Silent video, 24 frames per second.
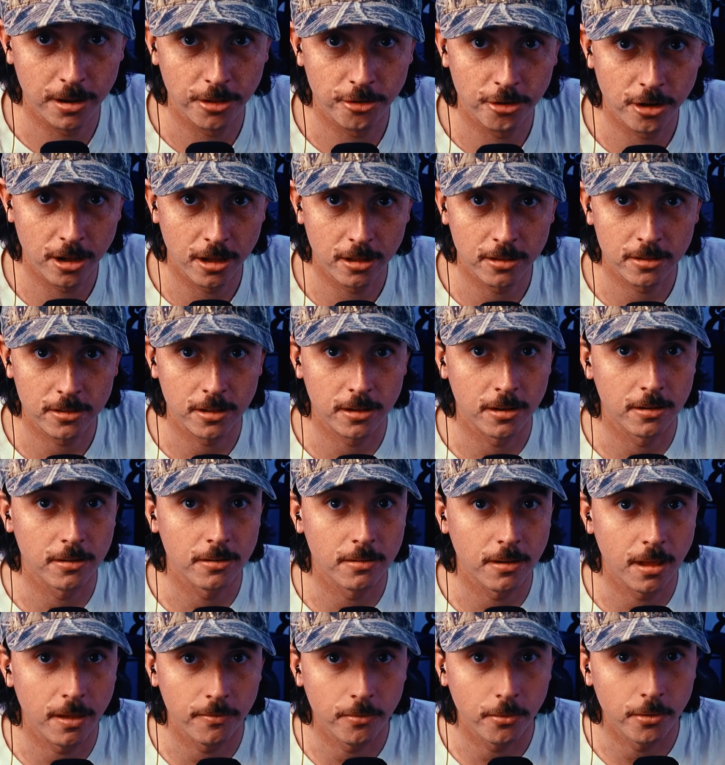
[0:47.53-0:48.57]
any chance
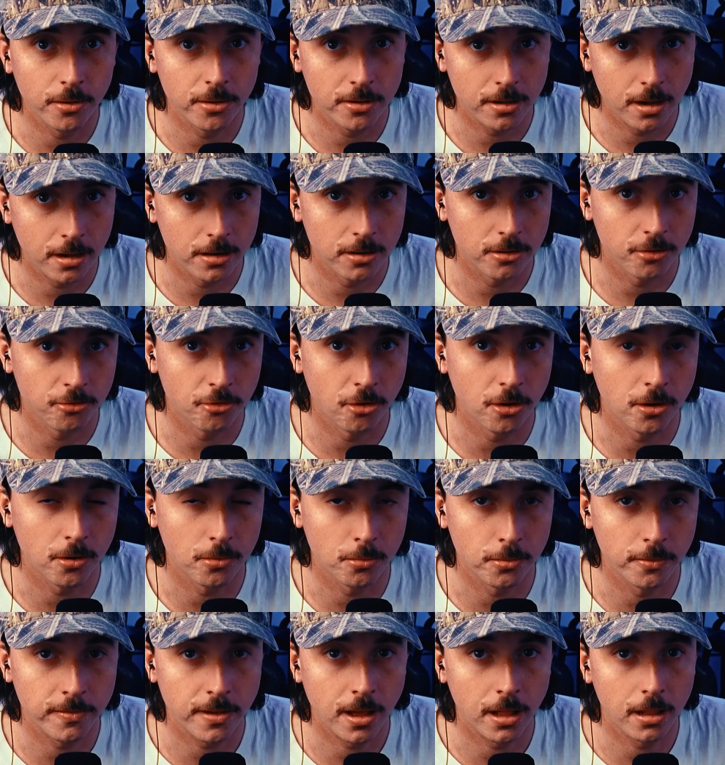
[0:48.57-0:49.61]
and have always kind of
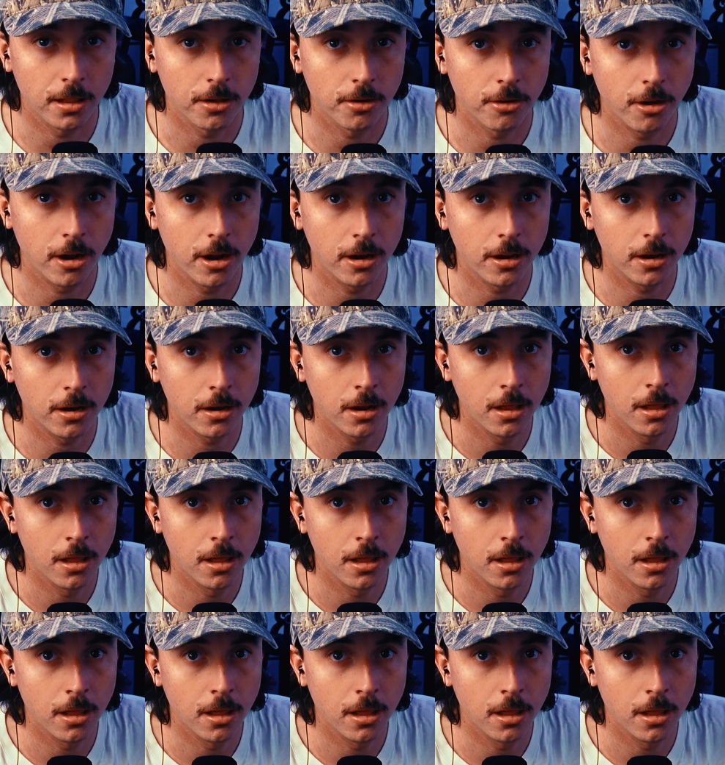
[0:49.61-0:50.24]
struggled with color grading.